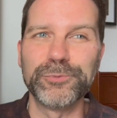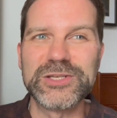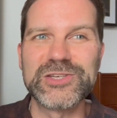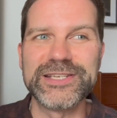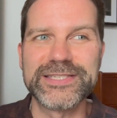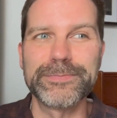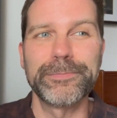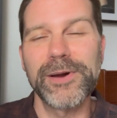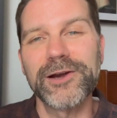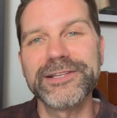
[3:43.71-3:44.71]
which is
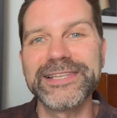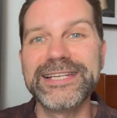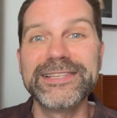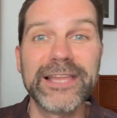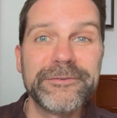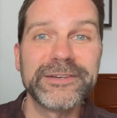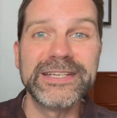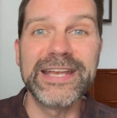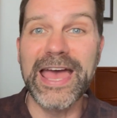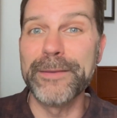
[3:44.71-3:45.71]
partly
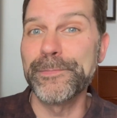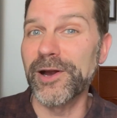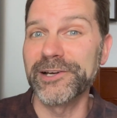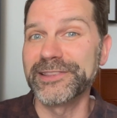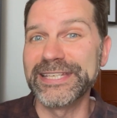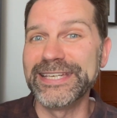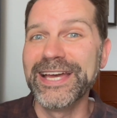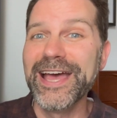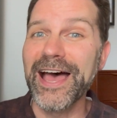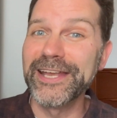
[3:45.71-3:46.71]
loving and partly
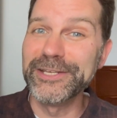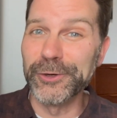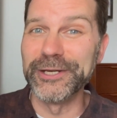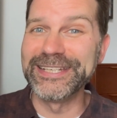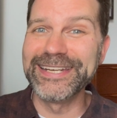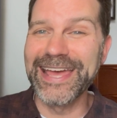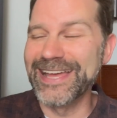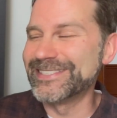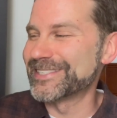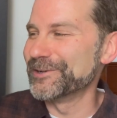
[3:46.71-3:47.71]
annoying
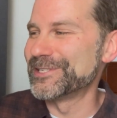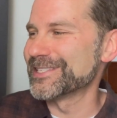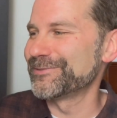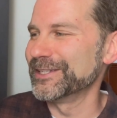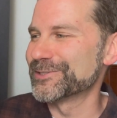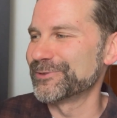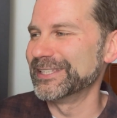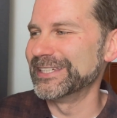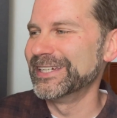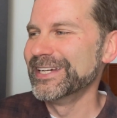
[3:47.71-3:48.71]
and so just feels
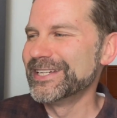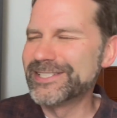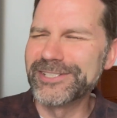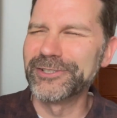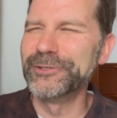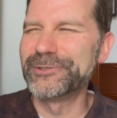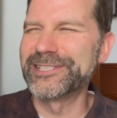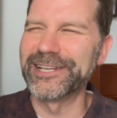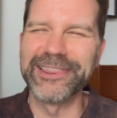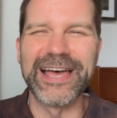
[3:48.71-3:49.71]
really true
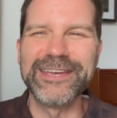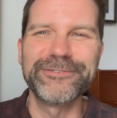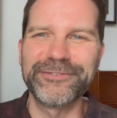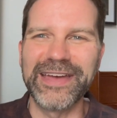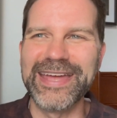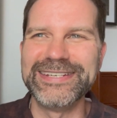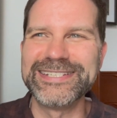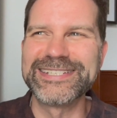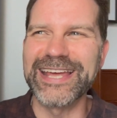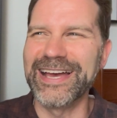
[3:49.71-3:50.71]
to life
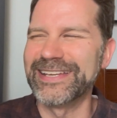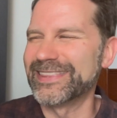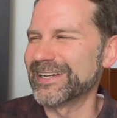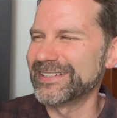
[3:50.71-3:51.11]
and uh, they're,